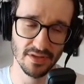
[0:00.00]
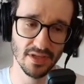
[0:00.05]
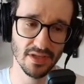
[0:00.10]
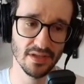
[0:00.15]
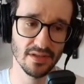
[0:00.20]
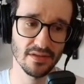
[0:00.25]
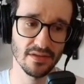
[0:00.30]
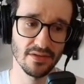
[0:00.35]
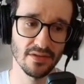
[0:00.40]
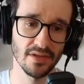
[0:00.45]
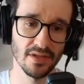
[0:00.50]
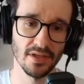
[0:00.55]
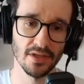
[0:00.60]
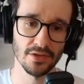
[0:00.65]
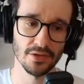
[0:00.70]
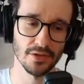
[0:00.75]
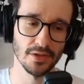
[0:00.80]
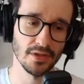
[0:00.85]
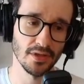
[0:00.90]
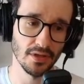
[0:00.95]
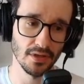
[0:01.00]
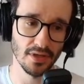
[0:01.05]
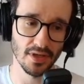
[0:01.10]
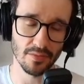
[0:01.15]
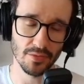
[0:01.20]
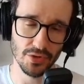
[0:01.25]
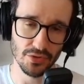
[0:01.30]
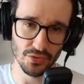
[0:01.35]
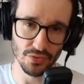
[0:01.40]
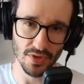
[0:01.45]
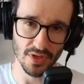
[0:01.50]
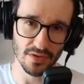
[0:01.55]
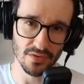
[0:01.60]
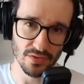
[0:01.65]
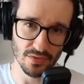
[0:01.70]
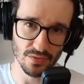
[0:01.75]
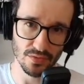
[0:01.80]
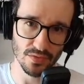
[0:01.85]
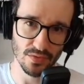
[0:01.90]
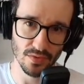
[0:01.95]
then Shikigami
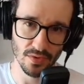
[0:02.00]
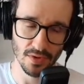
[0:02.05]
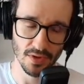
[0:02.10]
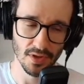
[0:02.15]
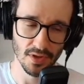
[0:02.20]
tries to